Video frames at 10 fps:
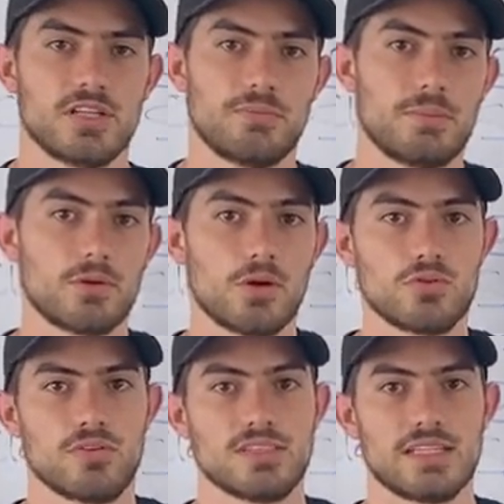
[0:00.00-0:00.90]
people, go
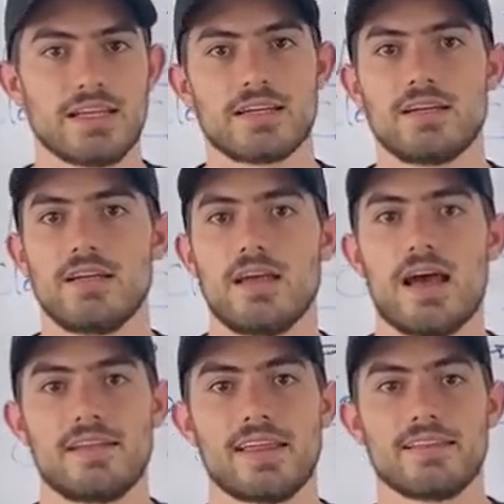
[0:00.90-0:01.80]
to this link.
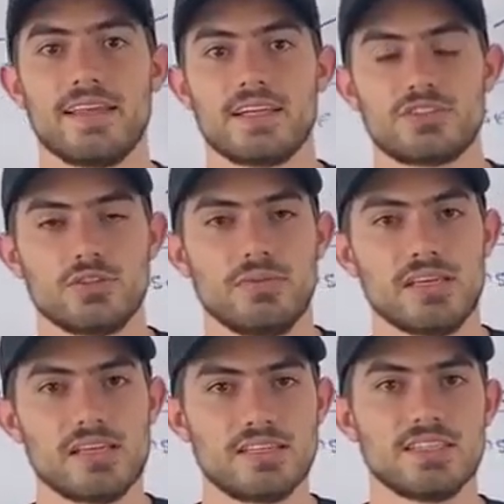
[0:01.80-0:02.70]
And that link should
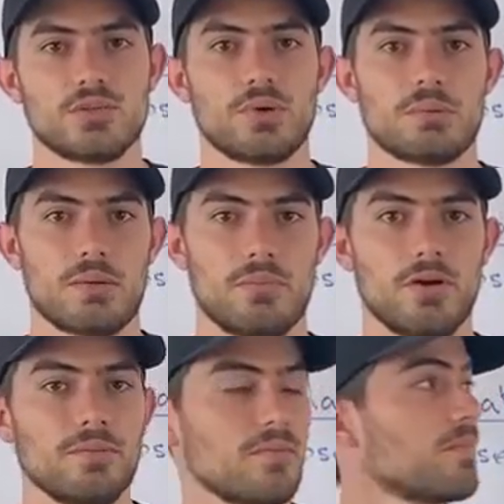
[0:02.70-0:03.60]
be easy to
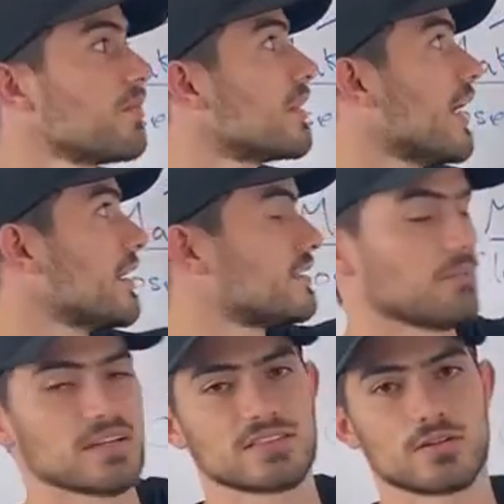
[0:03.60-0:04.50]
remember, like
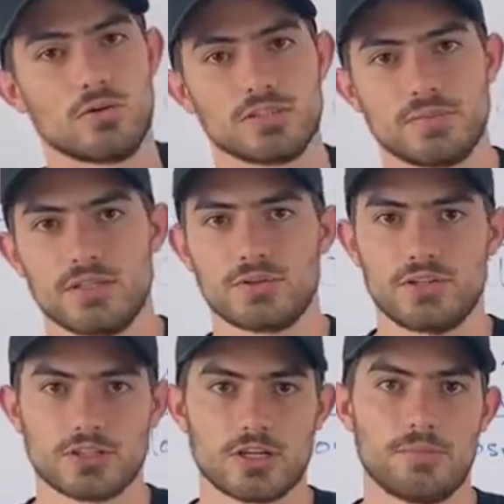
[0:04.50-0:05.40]

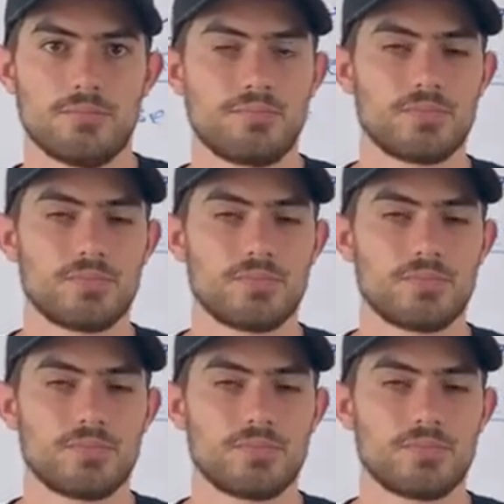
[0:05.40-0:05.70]
sebastiangomezmentoring.com.